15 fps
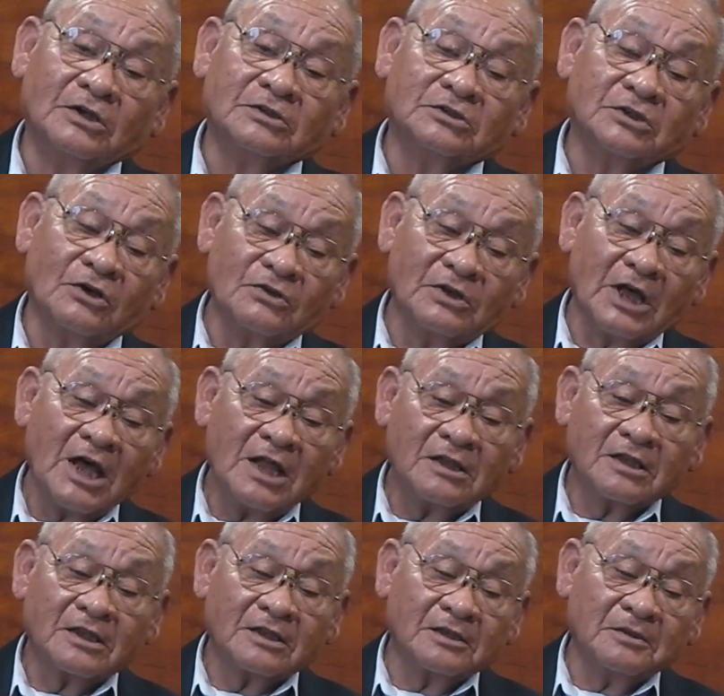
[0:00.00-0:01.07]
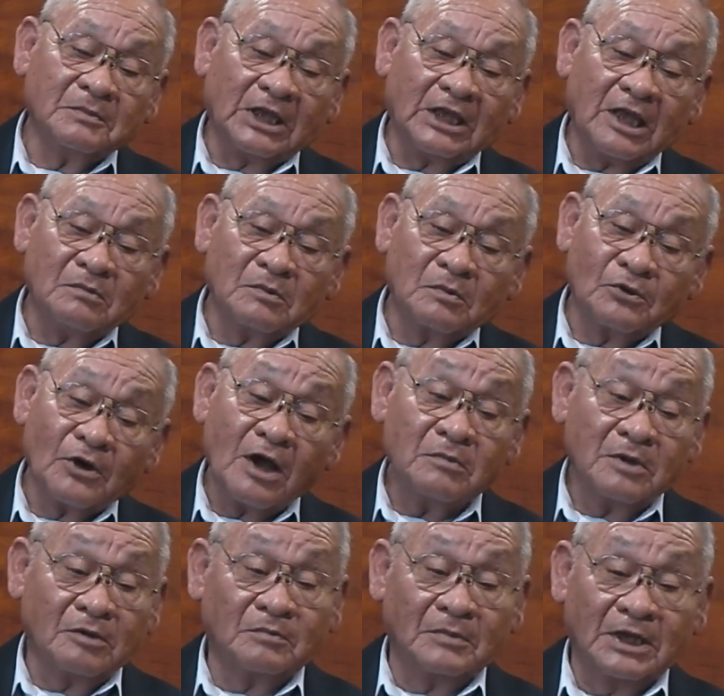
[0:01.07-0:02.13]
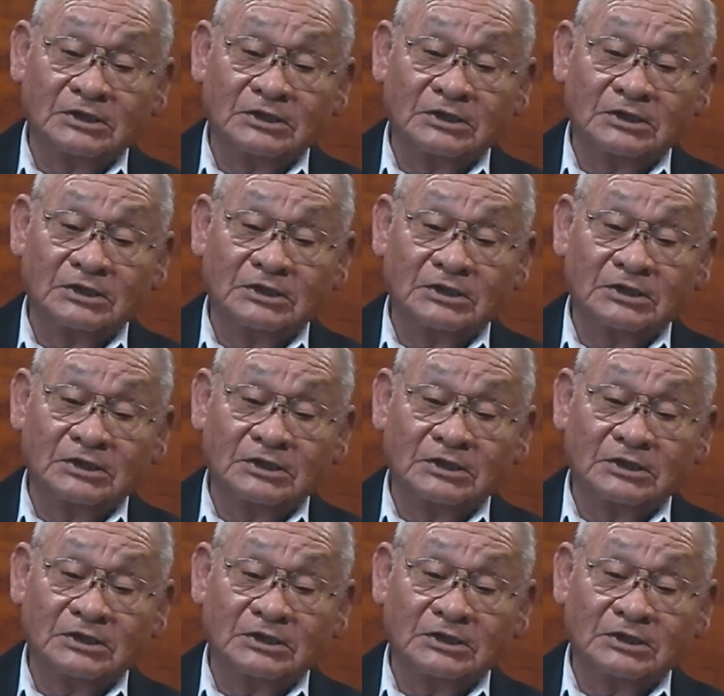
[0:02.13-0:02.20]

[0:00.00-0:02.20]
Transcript: So that became a problem.